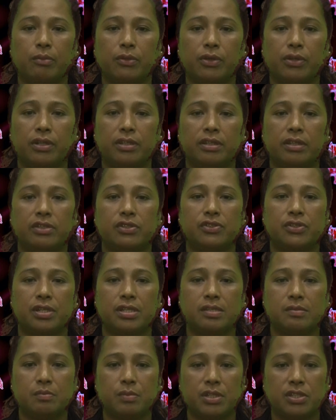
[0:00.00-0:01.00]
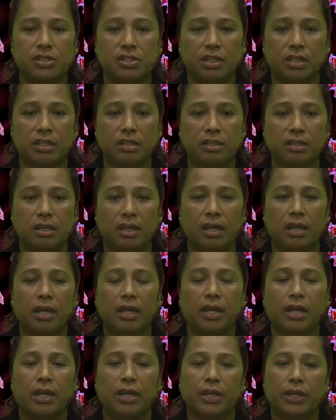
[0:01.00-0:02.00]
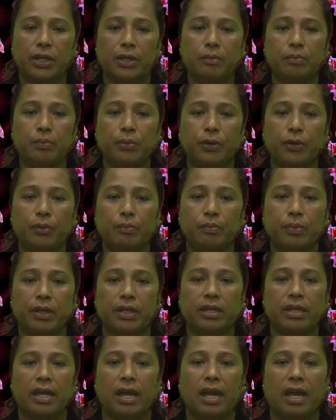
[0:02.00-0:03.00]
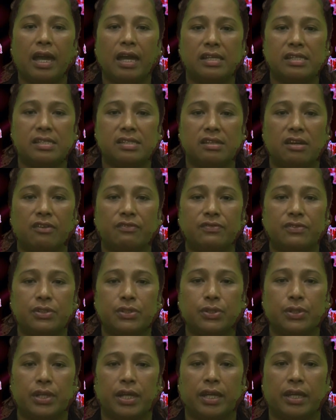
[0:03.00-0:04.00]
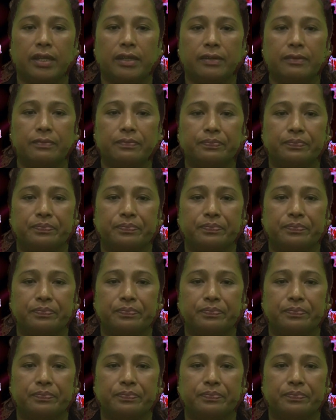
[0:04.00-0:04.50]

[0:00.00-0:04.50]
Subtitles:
community transmission in Pohnpei as of today.